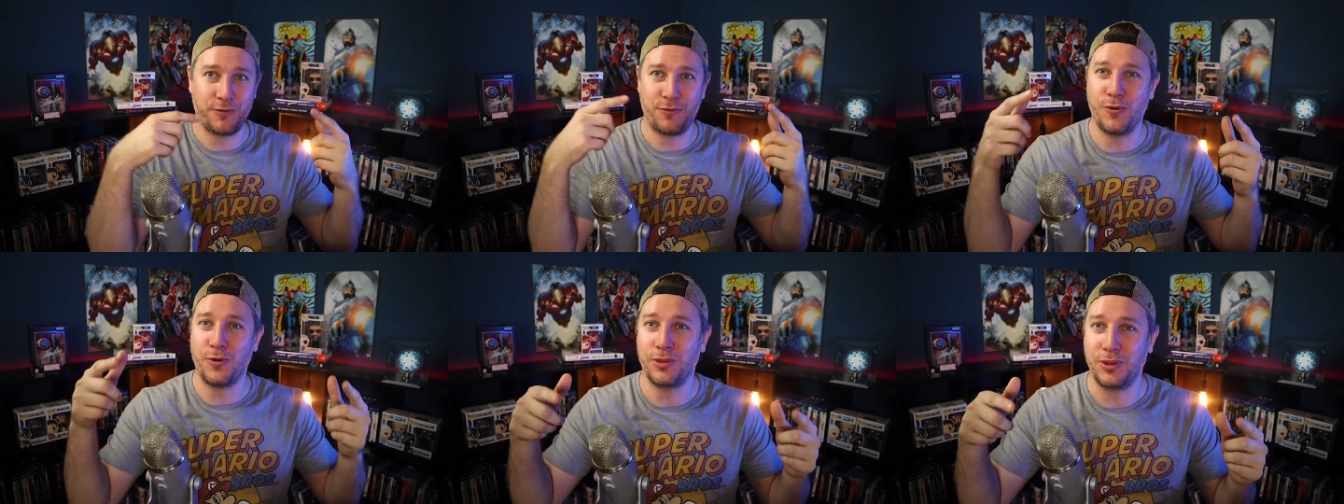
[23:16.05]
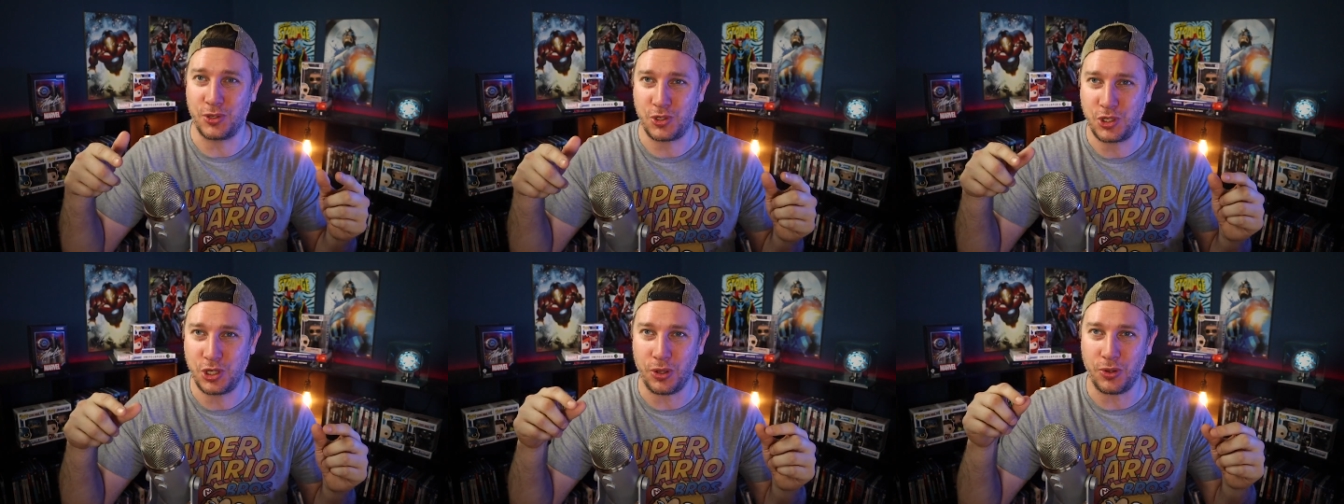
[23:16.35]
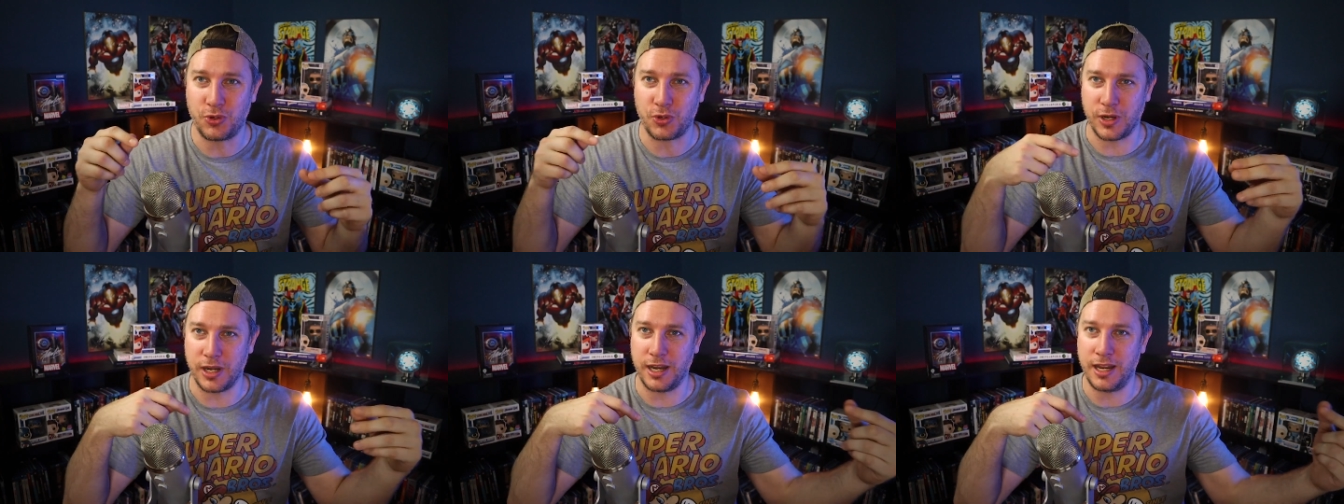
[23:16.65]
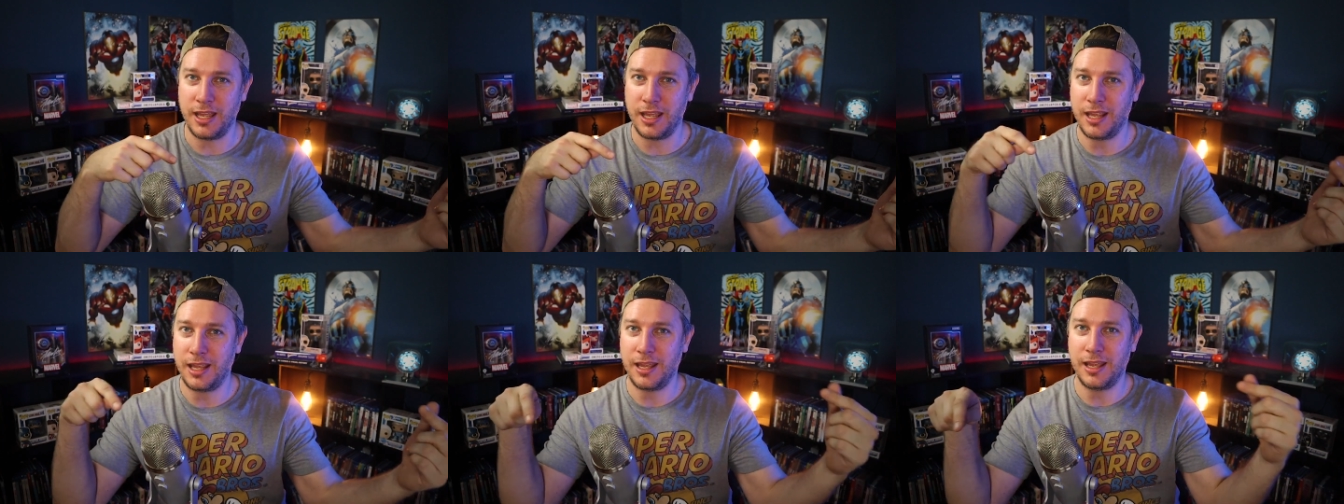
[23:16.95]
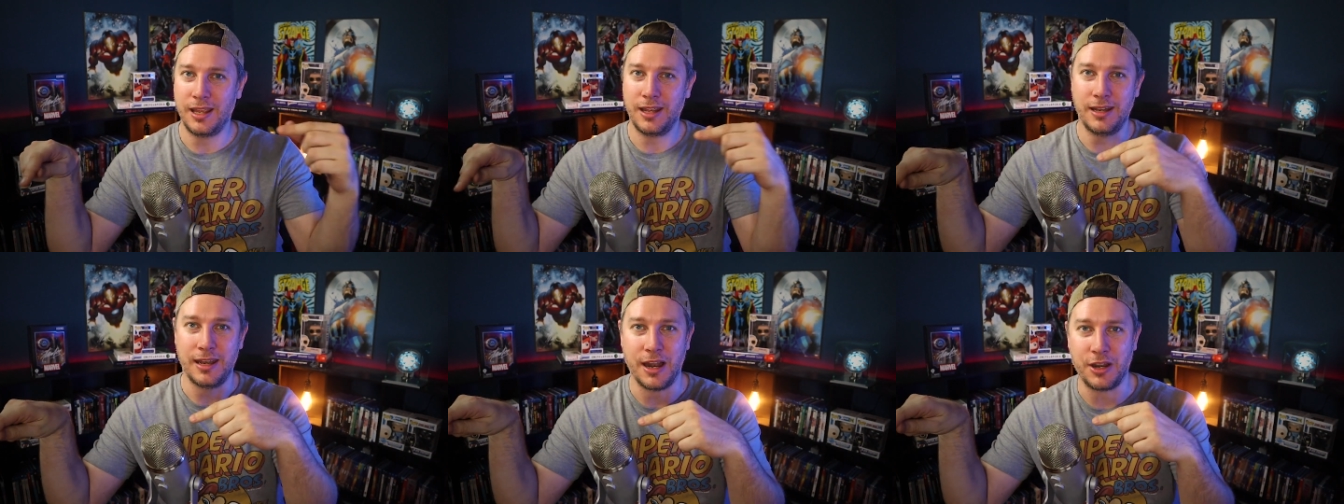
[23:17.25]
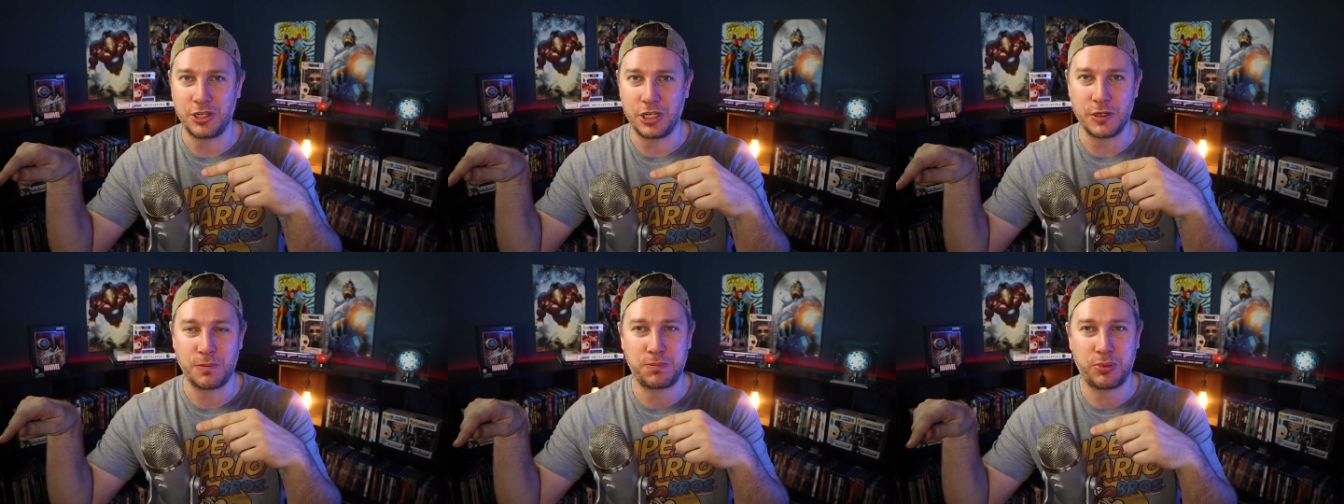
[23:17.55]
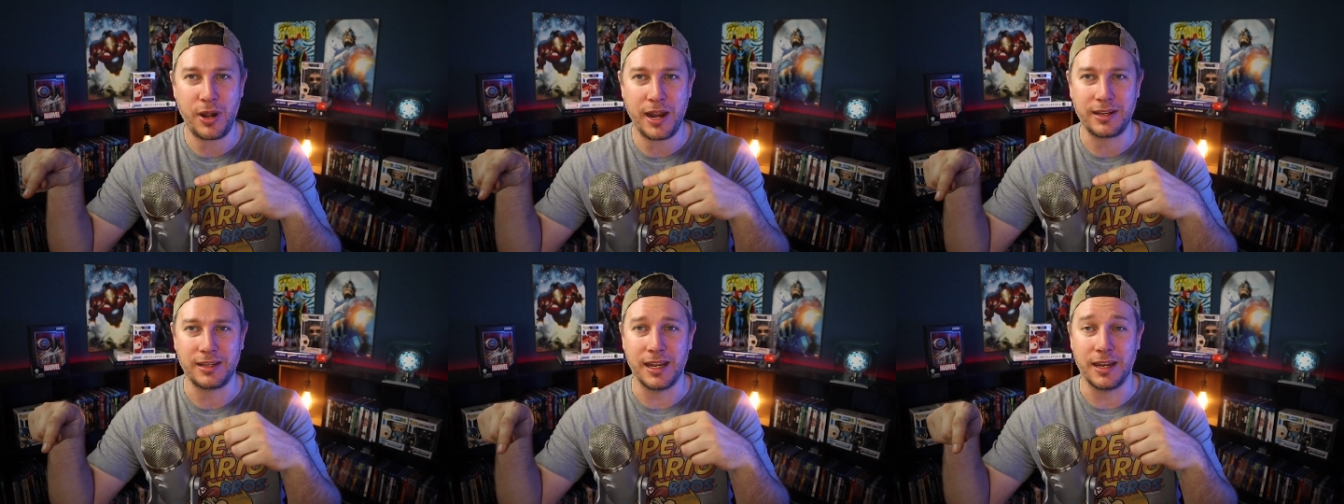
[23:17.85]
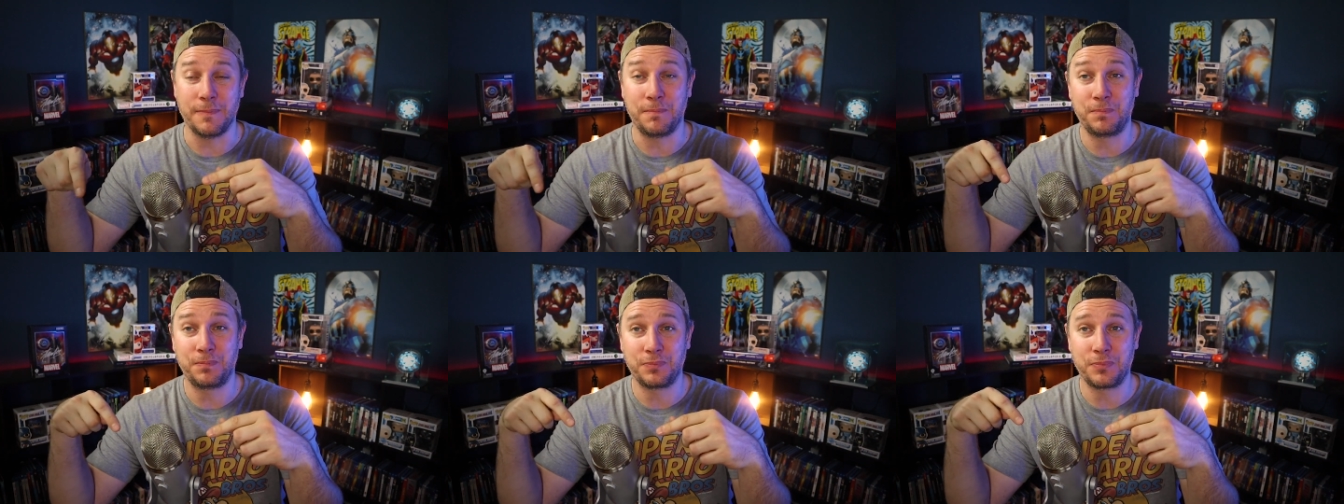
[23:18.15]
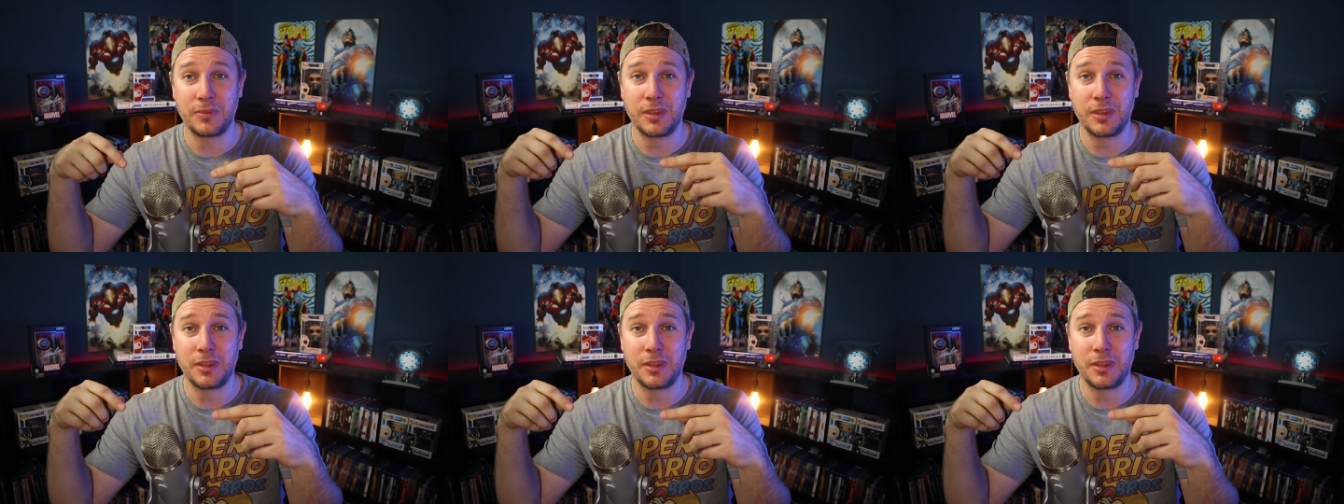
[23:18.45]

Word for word: for the children. Now she's pregnant